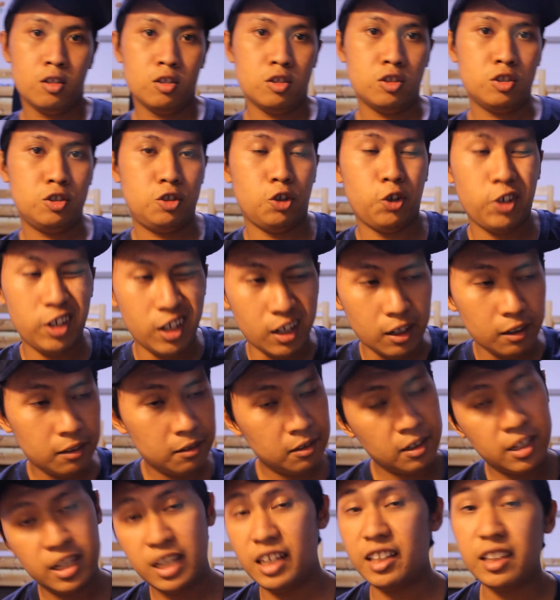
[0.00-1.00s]
So yeah,
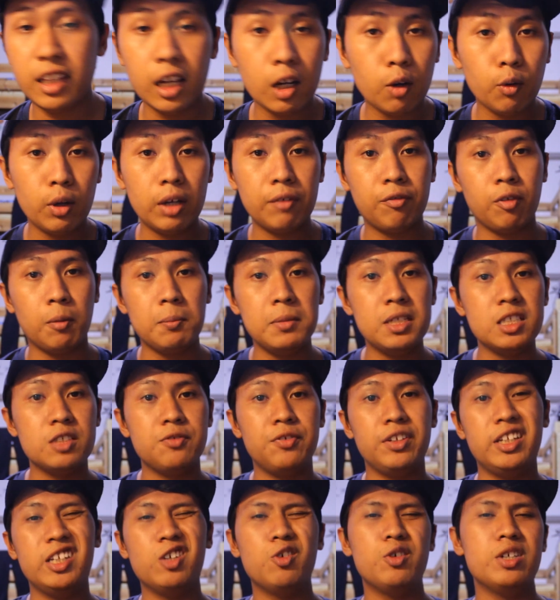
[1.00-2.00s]
key takeaway from this
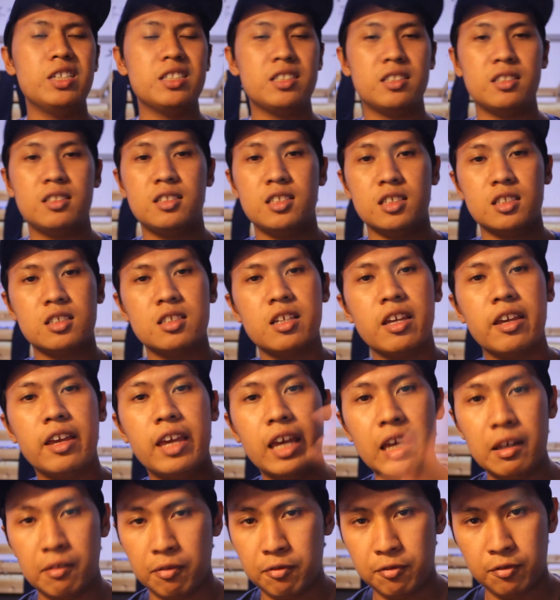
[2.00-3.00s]
video is just
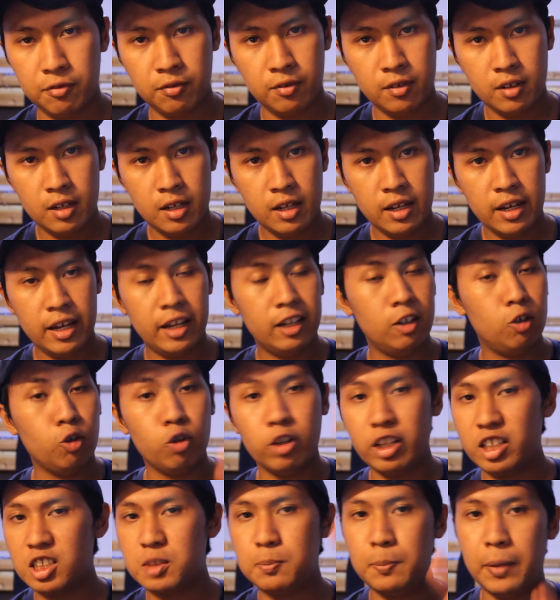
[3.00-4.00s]
give and
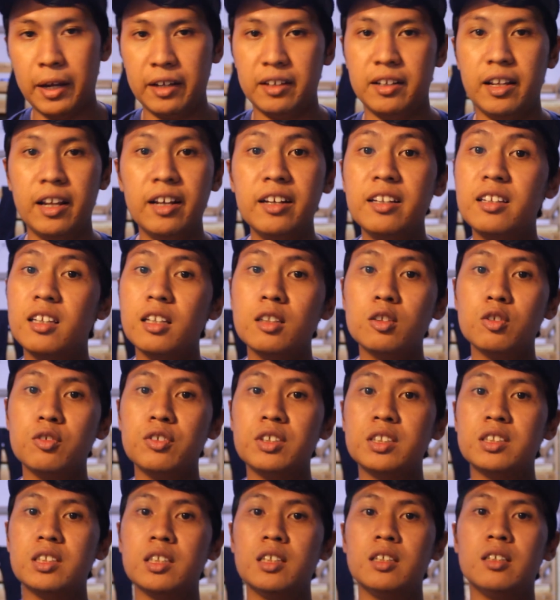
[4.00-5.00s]
don't expect anything to
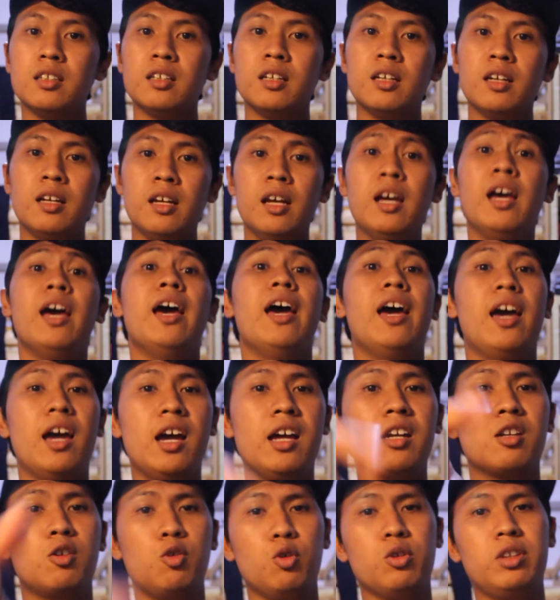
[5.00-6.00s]
return,
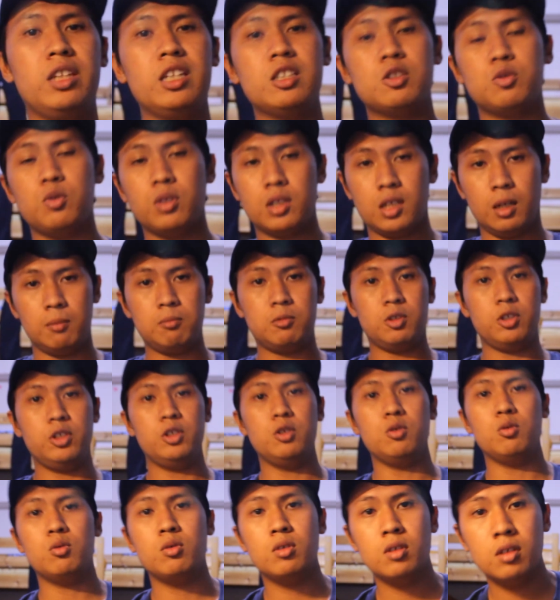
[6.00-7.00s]
and good things will come to
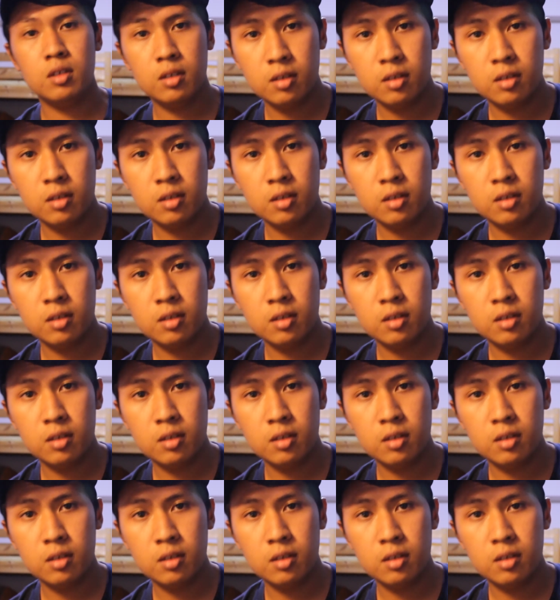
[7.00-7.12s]
you.